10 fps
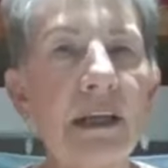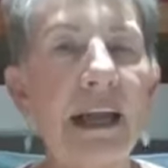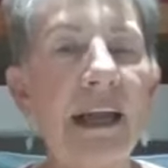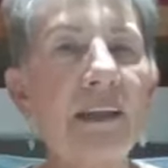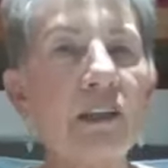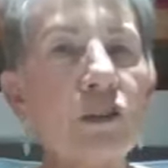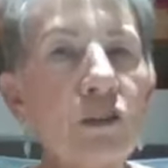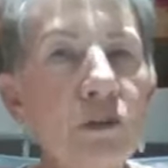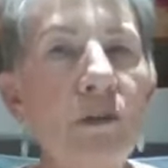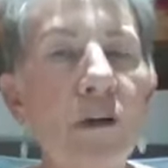and the
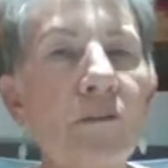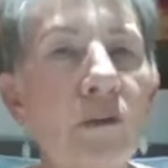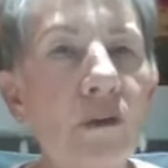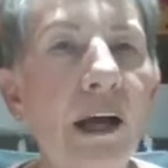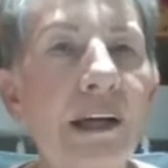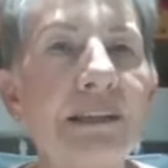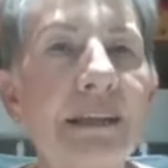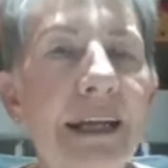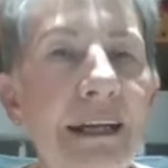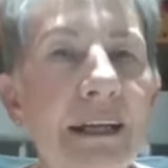truth of Christ
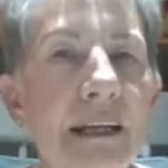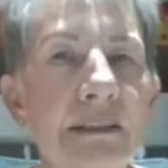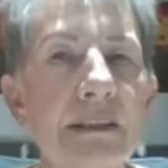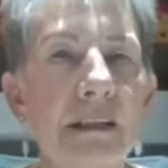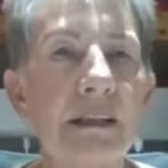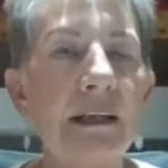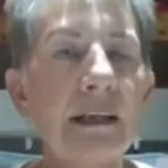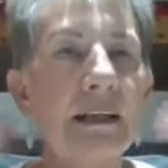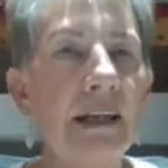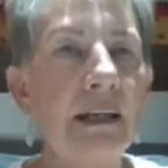in us
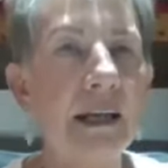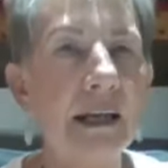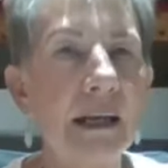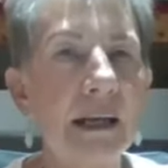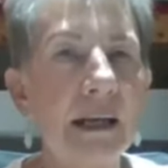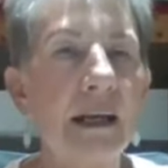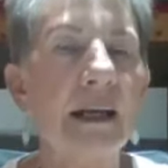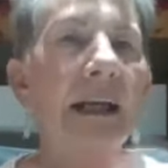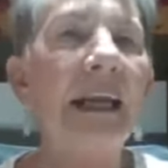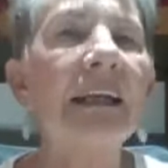then
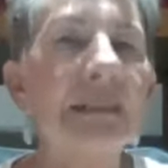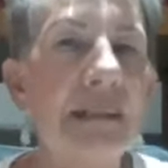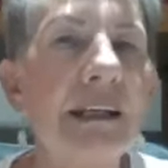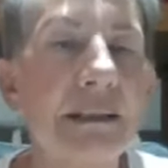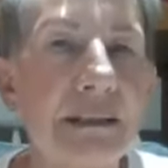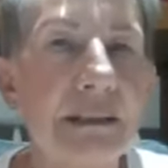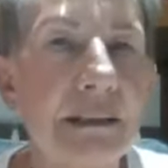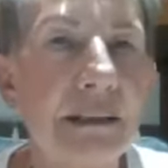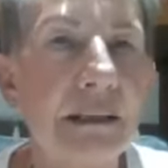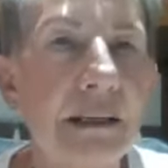exceeds
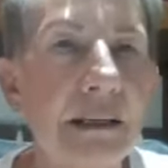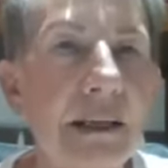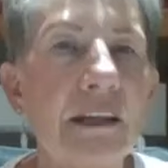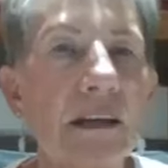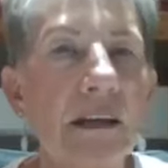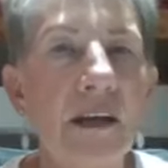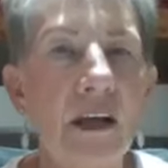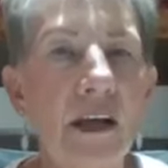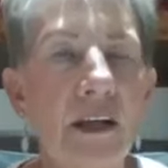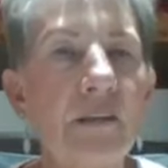the,
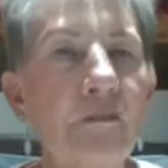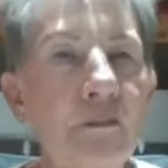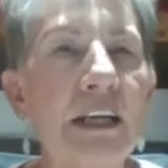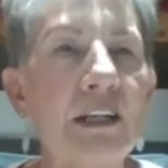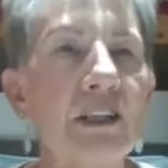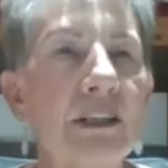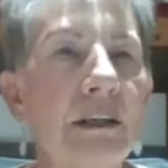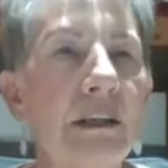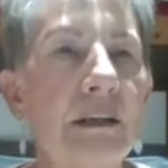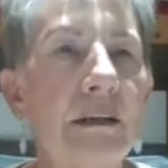the flesh
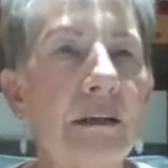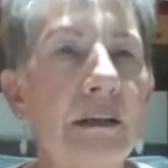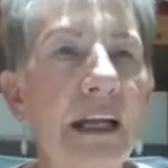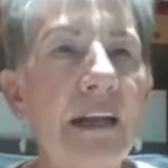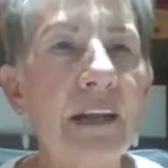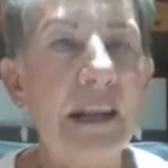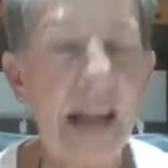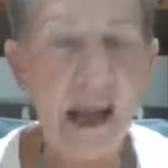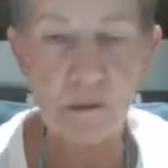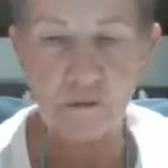in the
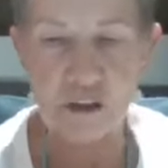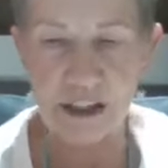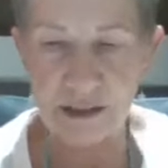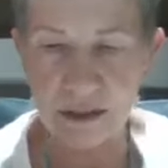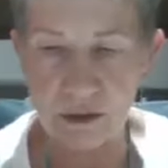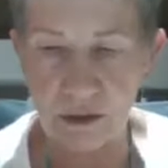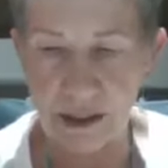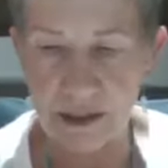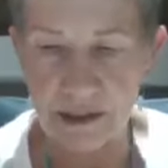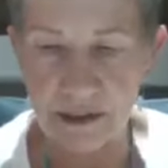name of Jesus
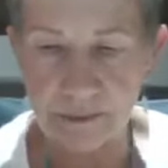Christ.